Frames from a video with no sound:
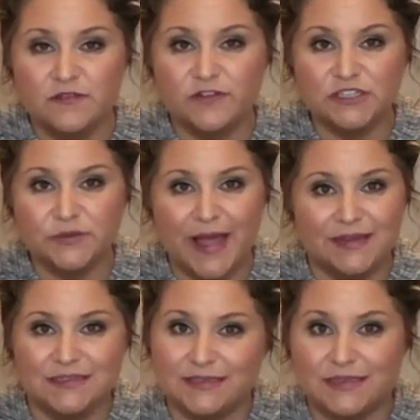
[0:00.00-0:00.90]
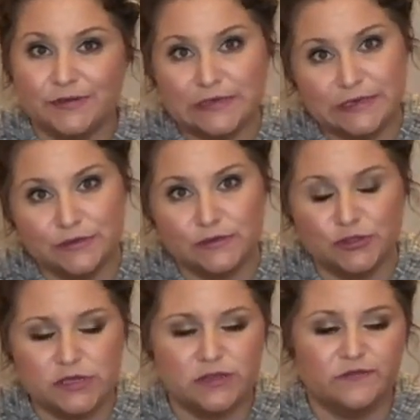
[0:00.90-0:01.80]
freezer bags because they were gonna go
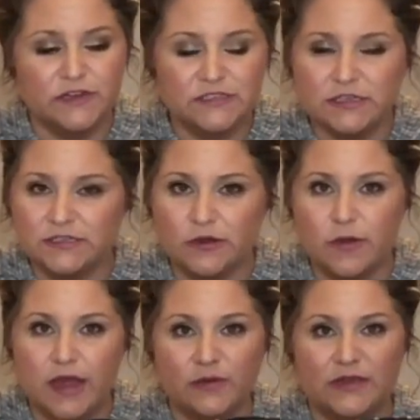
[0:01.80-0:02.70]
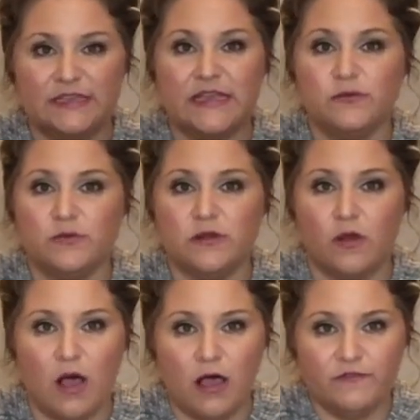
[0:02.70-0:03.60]
straight in the freezer. So anyways, it would
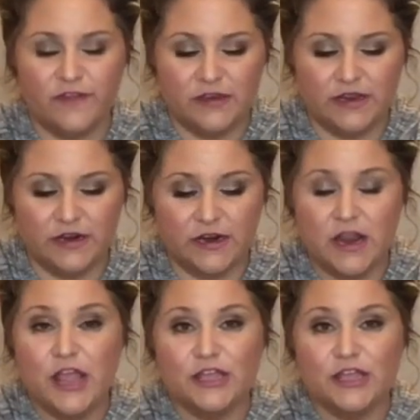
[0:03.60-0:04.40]
all fit in here.